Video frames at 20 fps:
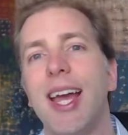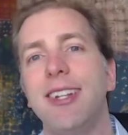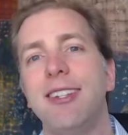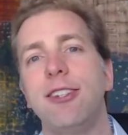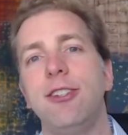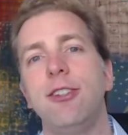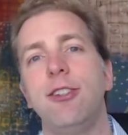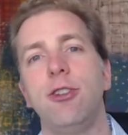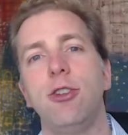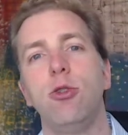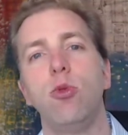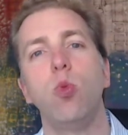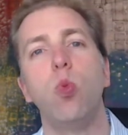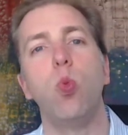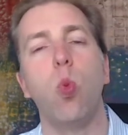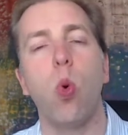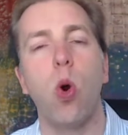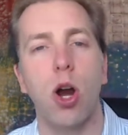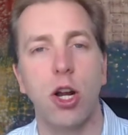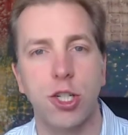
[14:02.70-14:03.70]
to
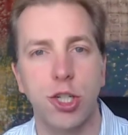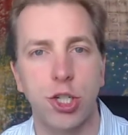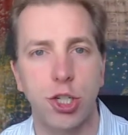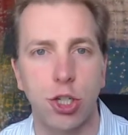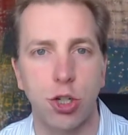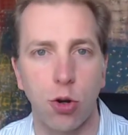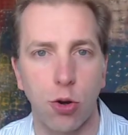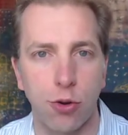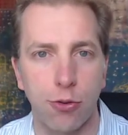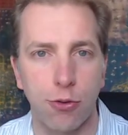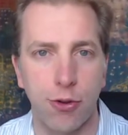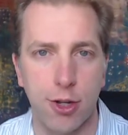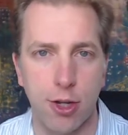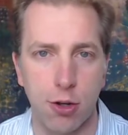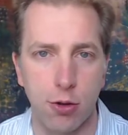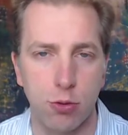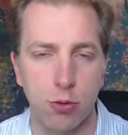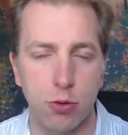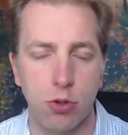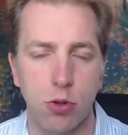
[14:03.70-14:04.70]
watch your
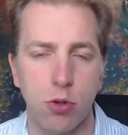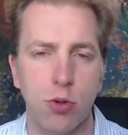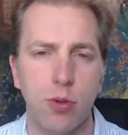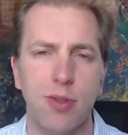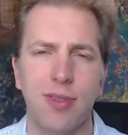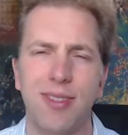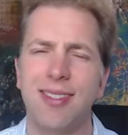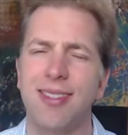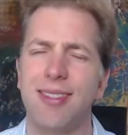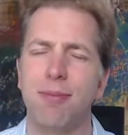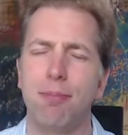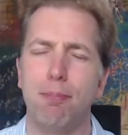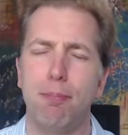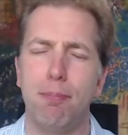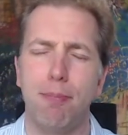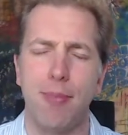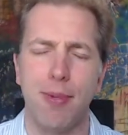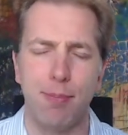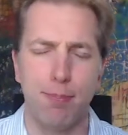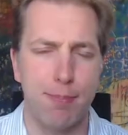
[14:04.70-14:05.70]
video. So it's
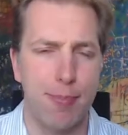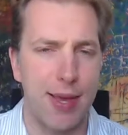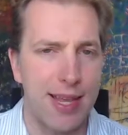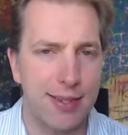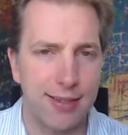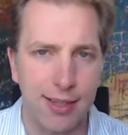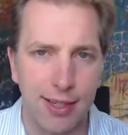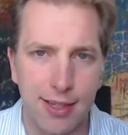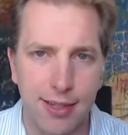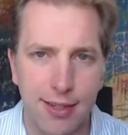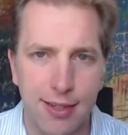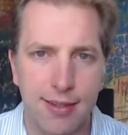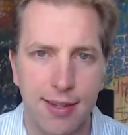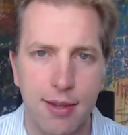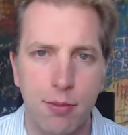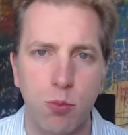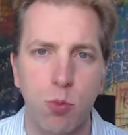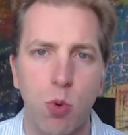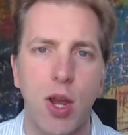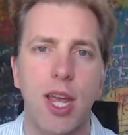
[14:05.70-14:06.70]
basically the
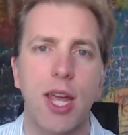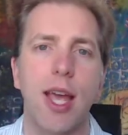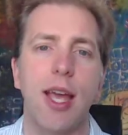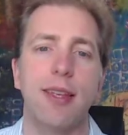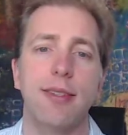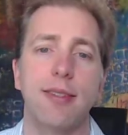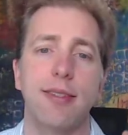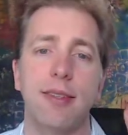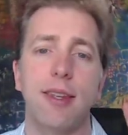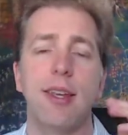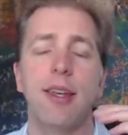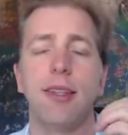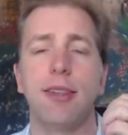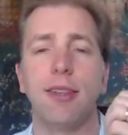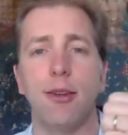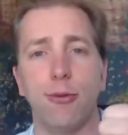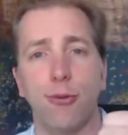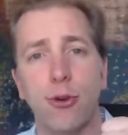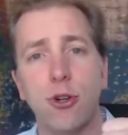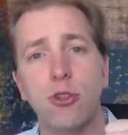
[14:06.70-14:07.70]
same way as
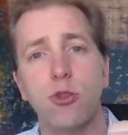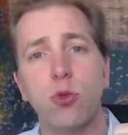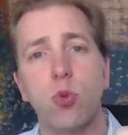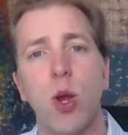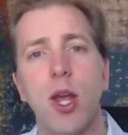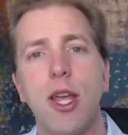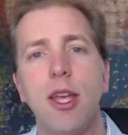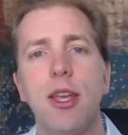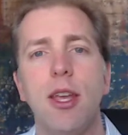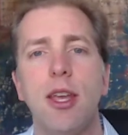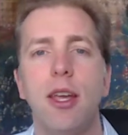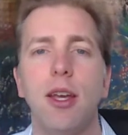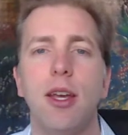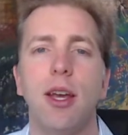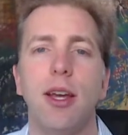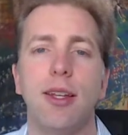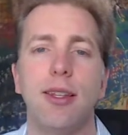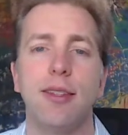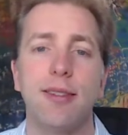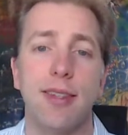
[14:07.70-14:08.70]
the first way.
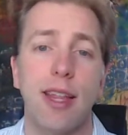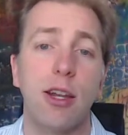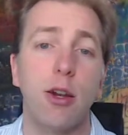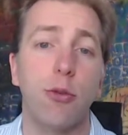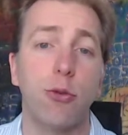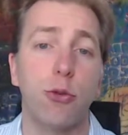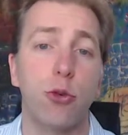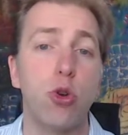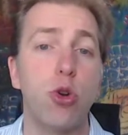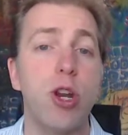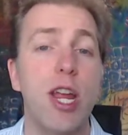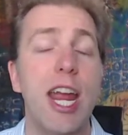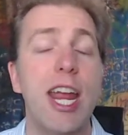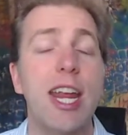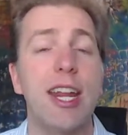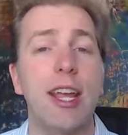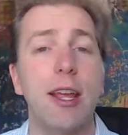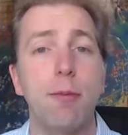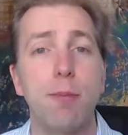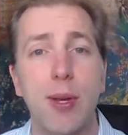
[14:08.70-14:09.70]
Instead of
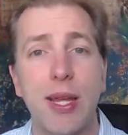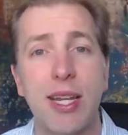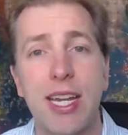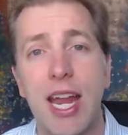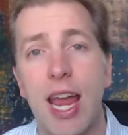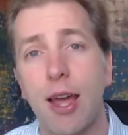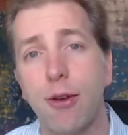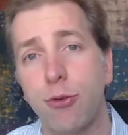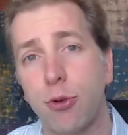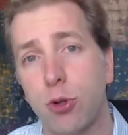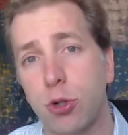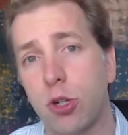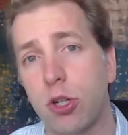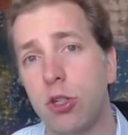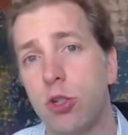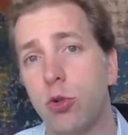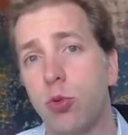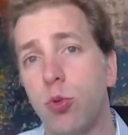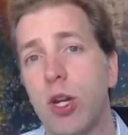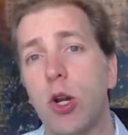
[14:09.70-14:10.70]
creating a PDF, you're going
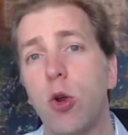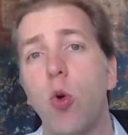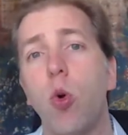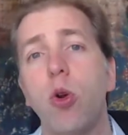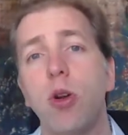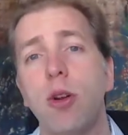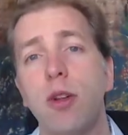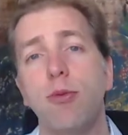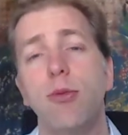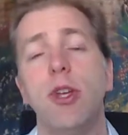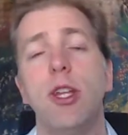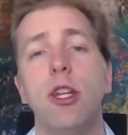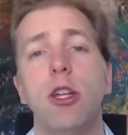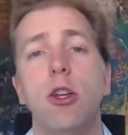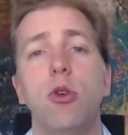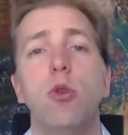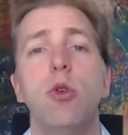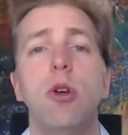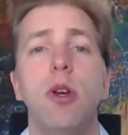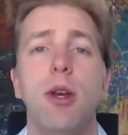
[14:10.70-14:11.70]
to record a
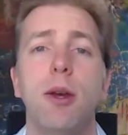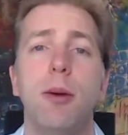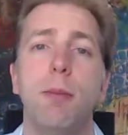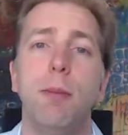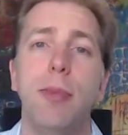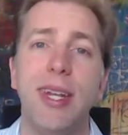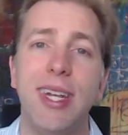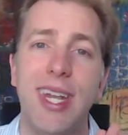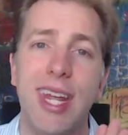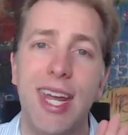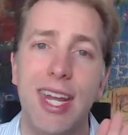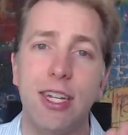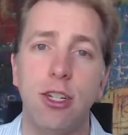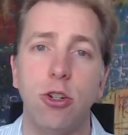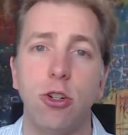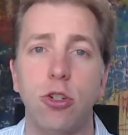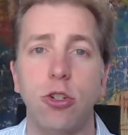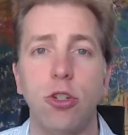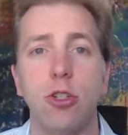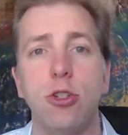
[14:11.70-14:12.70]
video, but then
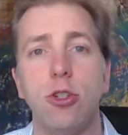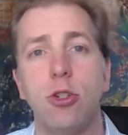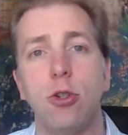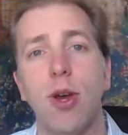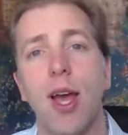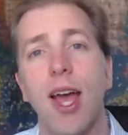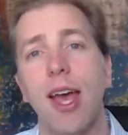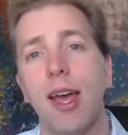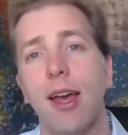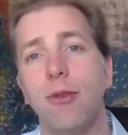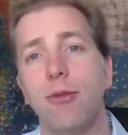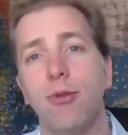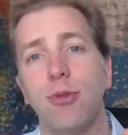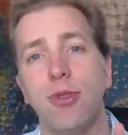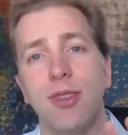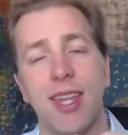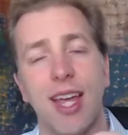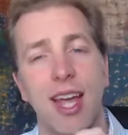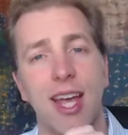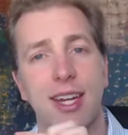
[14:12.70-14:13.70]
you're going to have
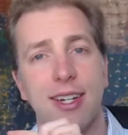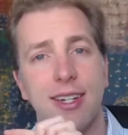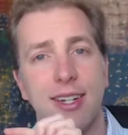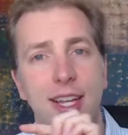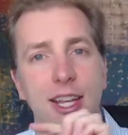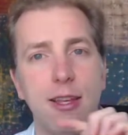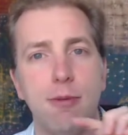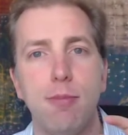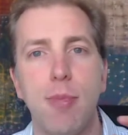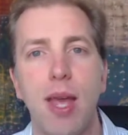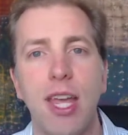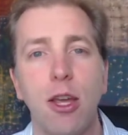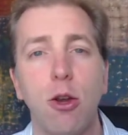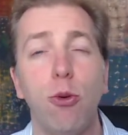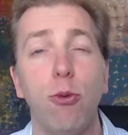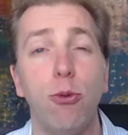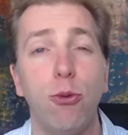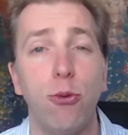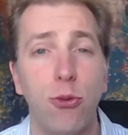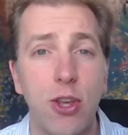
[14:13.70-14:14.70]
that
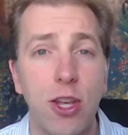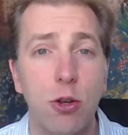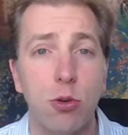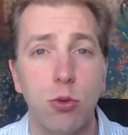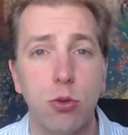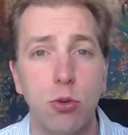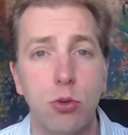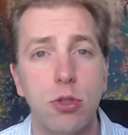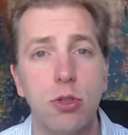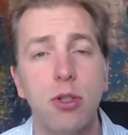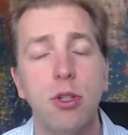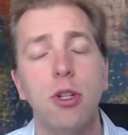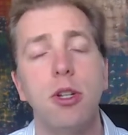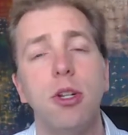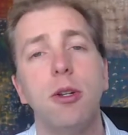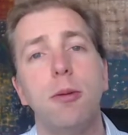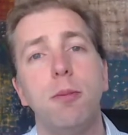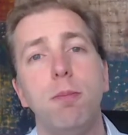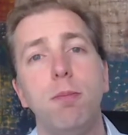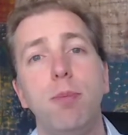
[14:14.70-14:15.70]
email field
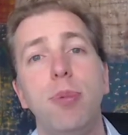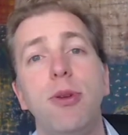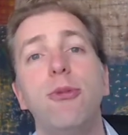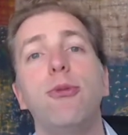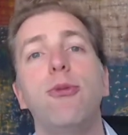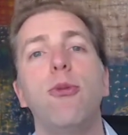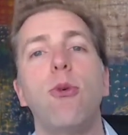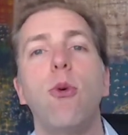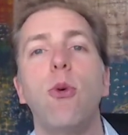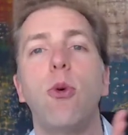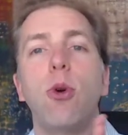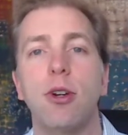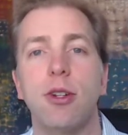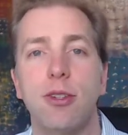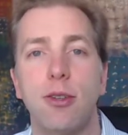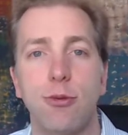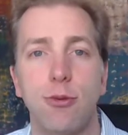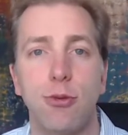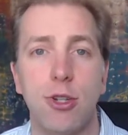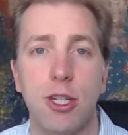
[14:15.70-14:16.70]
before
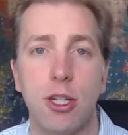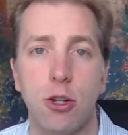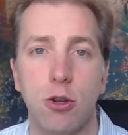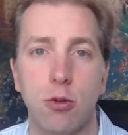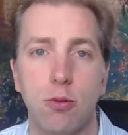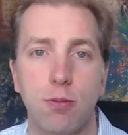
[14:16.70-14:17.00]
the video.